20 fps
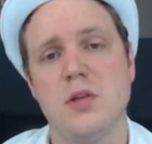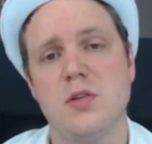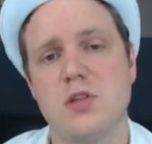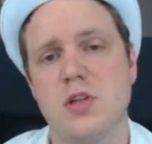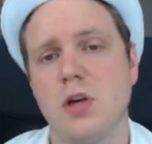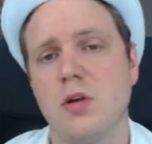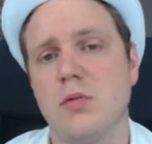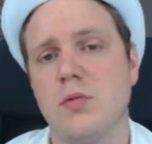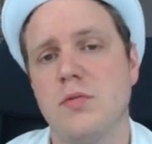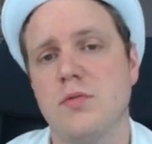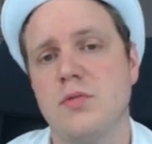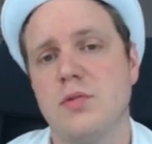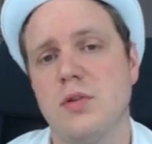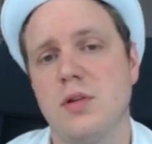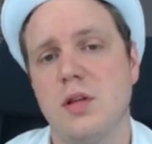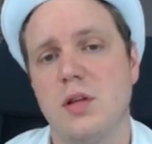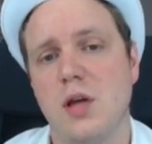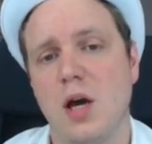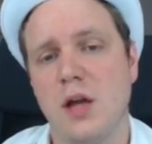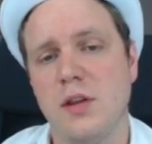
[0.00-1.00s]
So
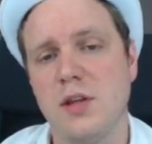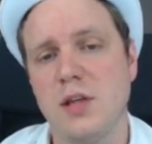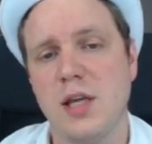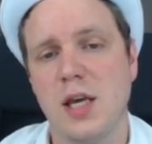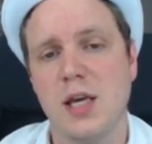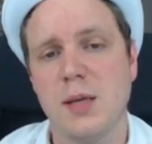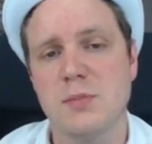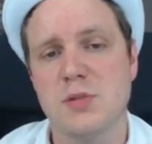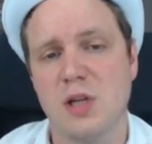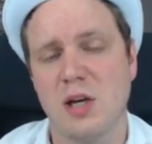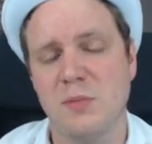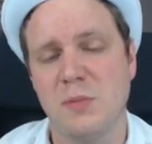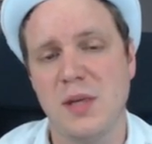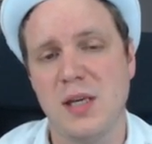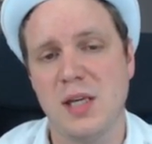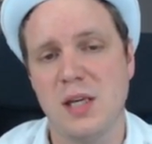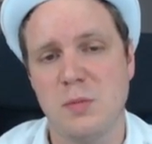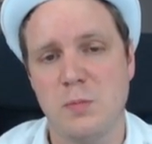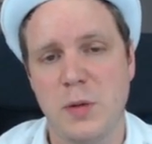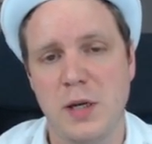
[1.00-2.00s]
other games are
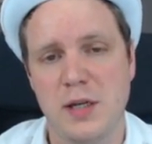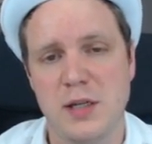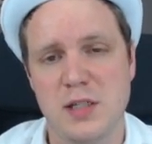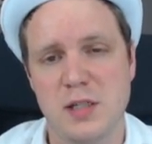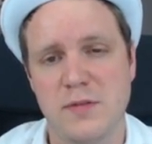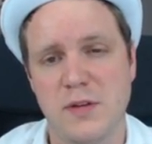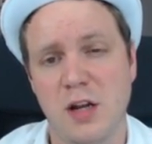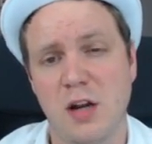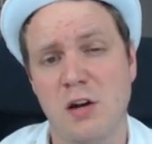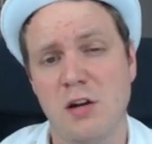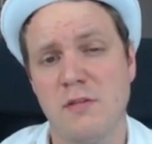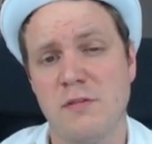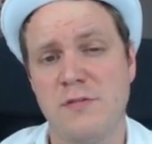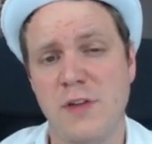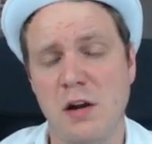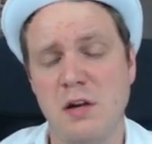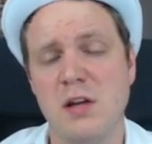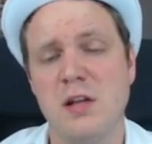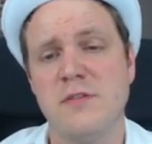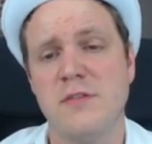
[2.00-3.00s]
being competitive and are
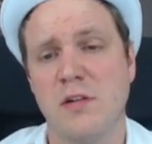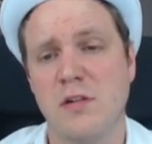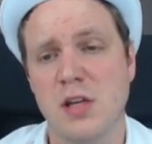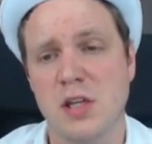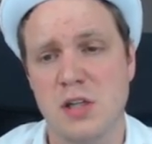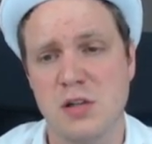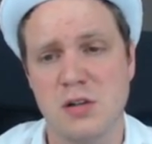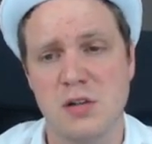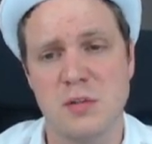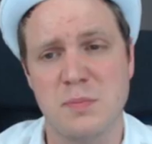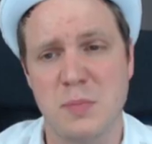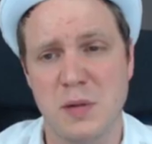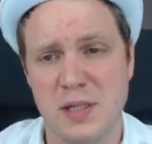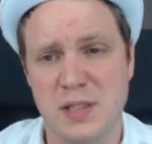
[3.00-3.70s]
very, very good.